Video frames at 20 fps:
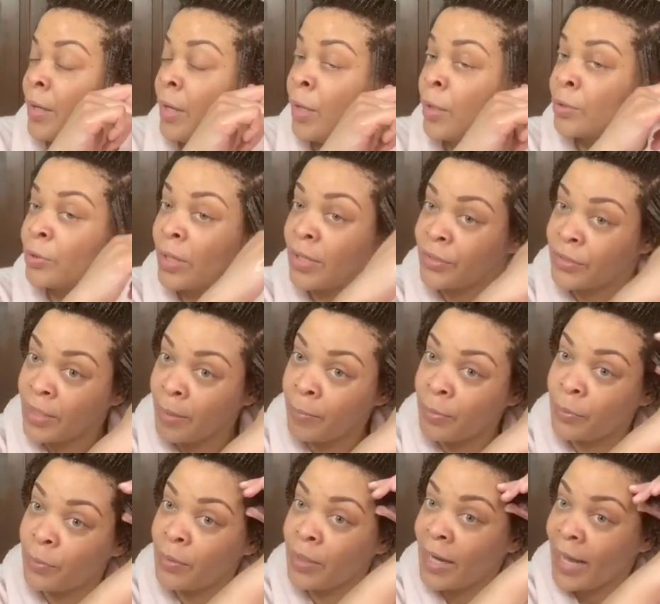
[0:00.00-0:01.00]
So I
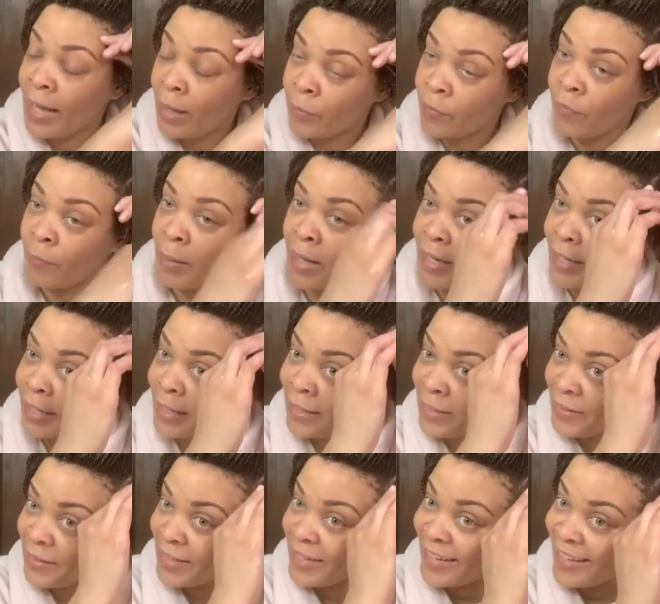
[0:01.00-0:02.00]
shampooed it out of my
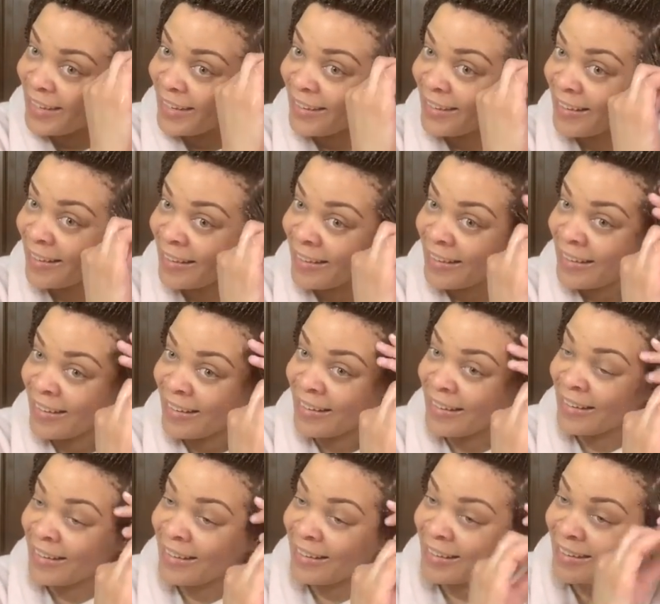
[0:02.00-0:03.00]
hair again.
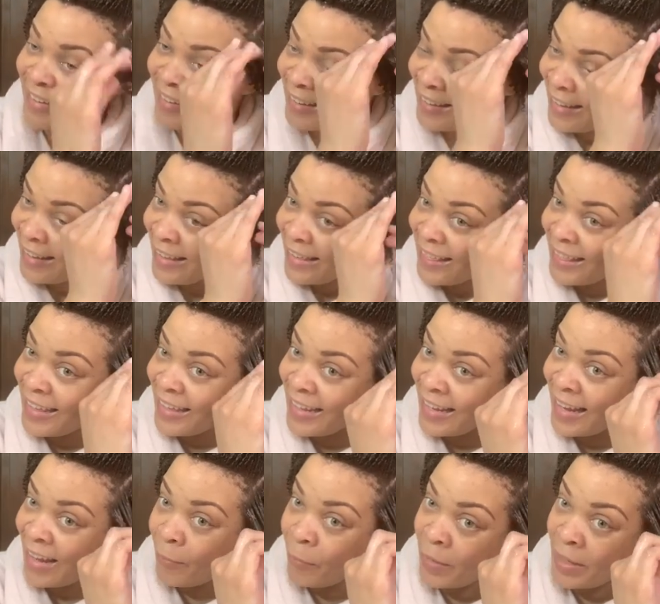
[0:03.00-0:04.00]
Then
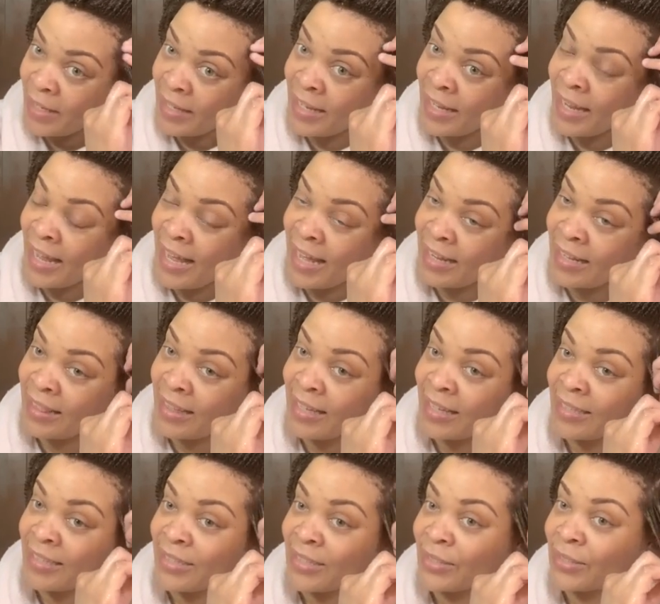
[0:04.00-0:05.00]
I went and added the
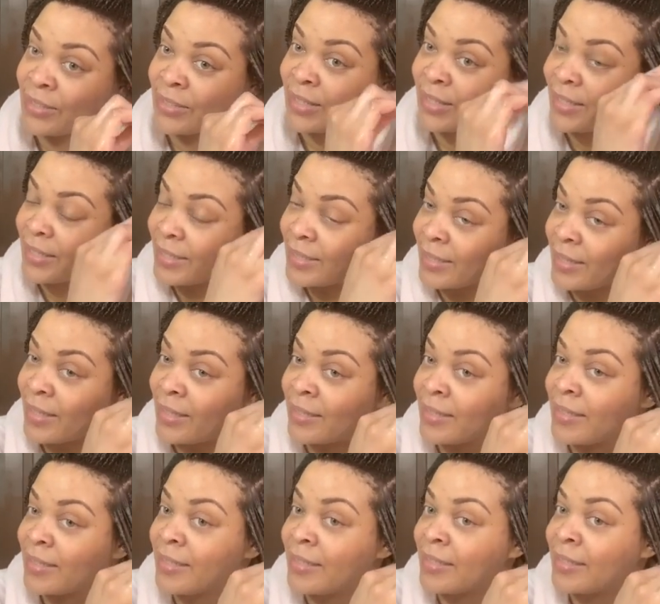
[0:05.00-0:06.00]
conditioner,
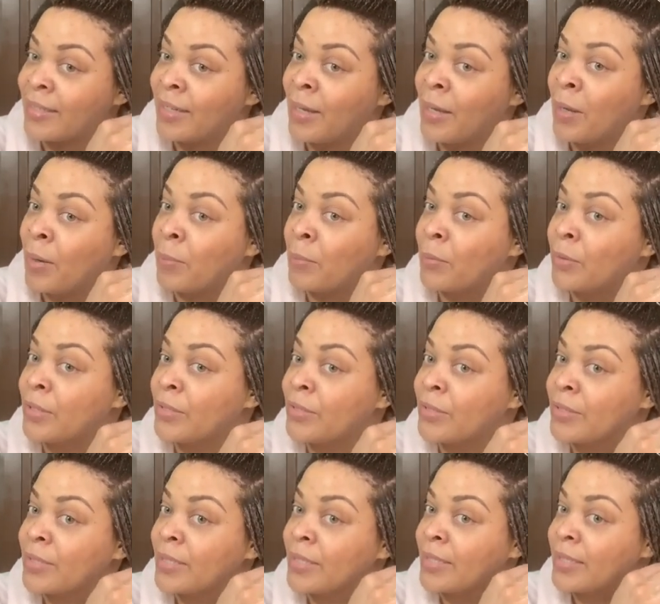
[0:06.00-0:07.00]
the
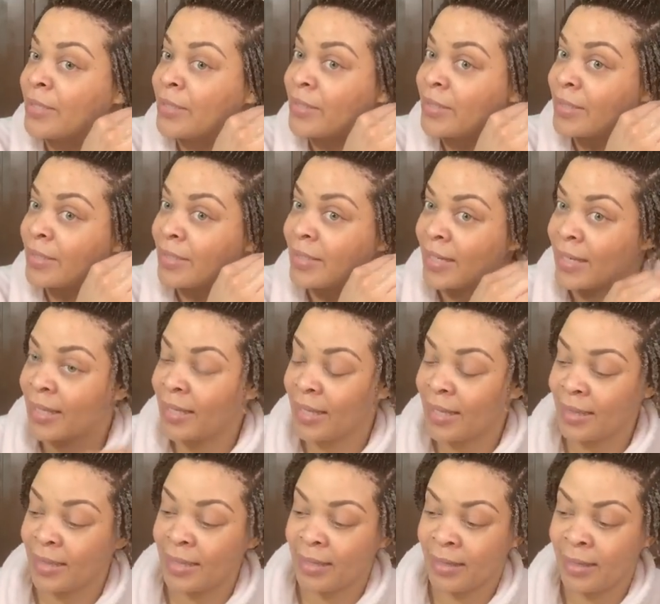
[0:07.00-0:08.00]
moisture conditioner, and
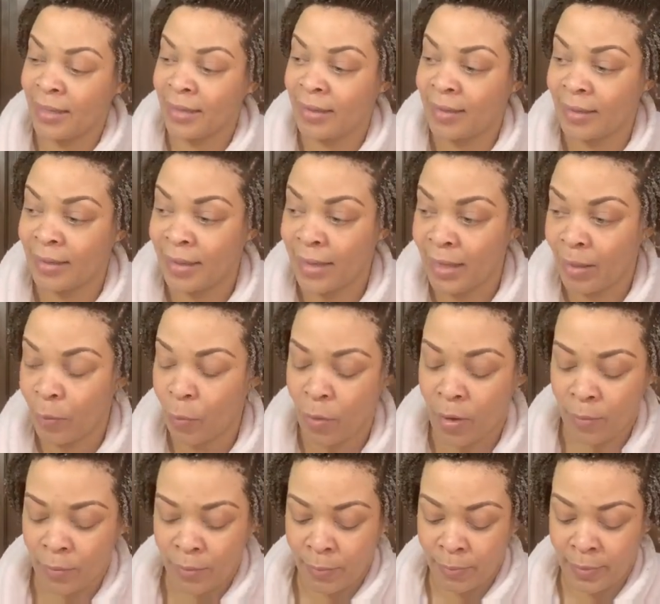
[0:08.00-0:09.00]
the
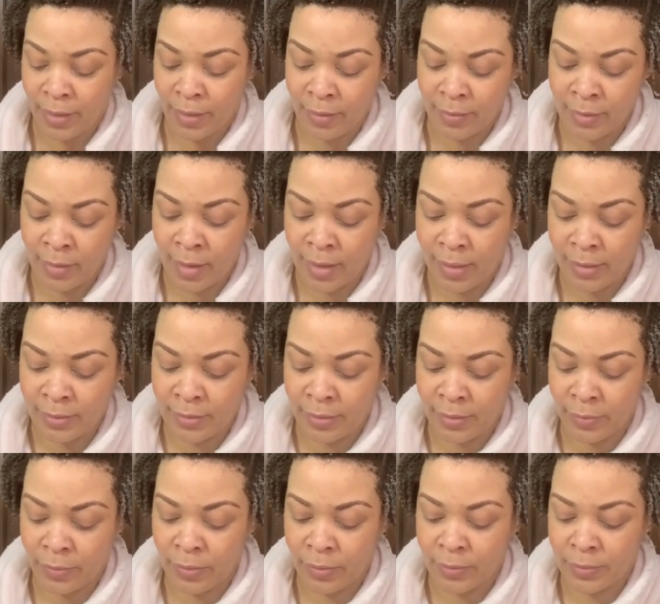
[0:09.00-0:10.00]
quinoa repair, to cocktail
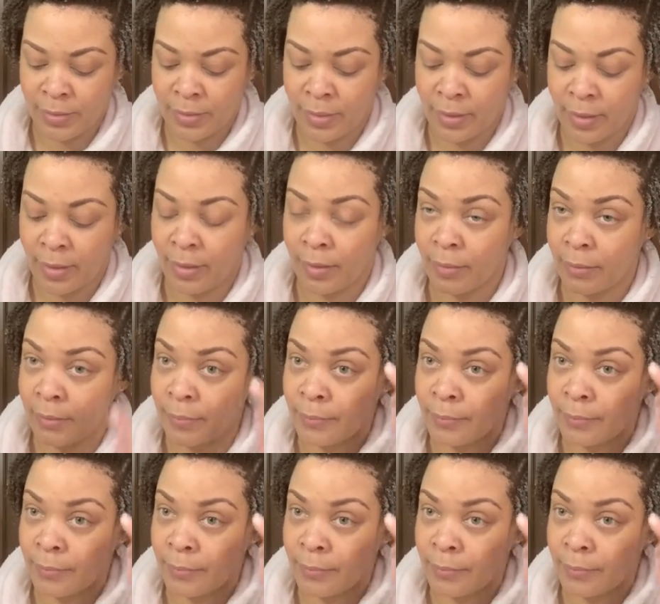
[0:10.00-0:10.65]
those together.